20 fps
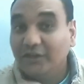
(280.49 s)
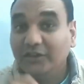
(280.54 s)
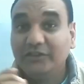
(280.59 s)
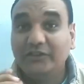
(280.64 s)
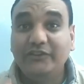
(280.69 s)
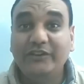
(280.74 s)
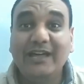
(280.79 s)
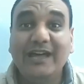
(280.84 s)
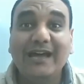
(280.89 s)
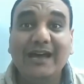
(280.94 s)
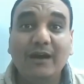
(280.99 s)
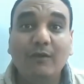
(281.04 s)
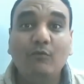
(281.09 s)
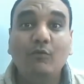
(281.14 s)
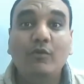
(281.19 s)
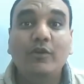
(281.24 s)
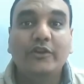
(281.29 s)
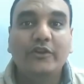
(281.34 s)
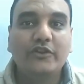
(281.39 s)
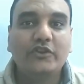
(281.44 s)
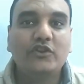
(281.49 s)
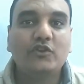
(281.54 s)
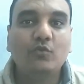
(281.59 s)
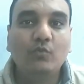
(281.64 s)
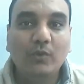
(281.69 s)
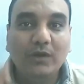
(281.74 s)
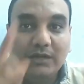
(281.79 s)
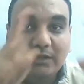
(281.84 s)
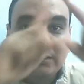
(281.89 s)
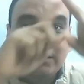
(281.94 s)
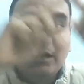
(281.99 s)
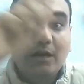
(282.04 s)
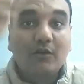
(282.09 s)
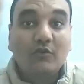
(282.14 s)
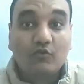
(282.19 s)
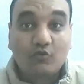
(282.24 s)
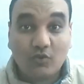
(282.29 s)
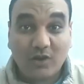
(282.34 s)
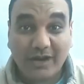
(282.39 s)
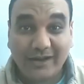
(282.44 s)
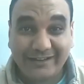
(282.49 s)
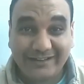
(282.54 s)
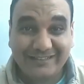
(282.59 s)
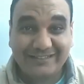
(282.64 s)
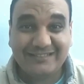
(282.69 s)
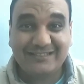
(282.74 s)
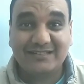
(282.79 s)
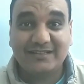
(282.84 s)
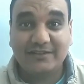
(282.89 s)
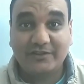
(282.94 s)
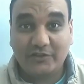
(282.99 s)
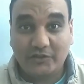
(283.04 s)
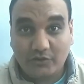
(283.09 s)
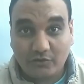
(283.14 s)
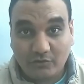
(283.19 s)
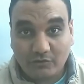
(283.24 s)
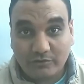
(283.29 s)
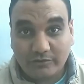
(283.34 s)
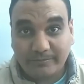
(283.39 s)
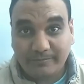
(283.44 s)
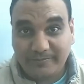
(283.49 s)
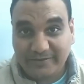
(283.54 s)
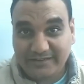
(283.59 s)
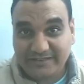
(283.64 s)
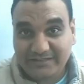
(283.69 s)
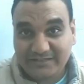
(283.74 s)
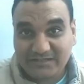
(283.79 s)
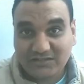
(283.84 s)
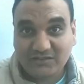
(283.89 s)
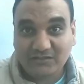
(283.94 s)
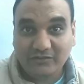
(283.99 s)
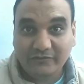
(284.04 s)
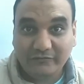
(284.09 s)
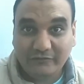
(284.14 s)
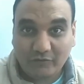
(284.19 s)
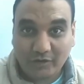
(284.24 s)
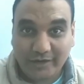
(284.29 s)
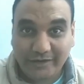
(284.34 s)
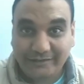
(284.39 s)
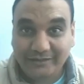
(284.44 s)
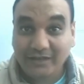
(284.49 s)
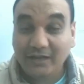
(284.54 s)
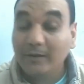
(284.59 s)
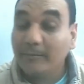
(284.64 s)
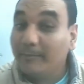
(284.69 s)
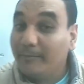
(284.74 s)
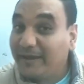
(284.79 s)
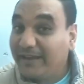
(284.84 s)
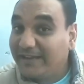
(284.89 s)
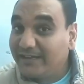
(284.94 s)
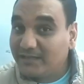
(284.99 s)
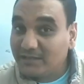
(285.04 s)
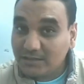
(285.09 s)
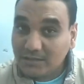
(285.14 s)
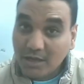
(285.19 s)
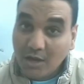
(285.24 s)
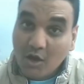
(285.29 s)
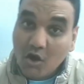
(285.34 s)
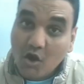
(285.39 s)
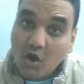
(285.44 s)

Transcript: now you will write your piece of writing based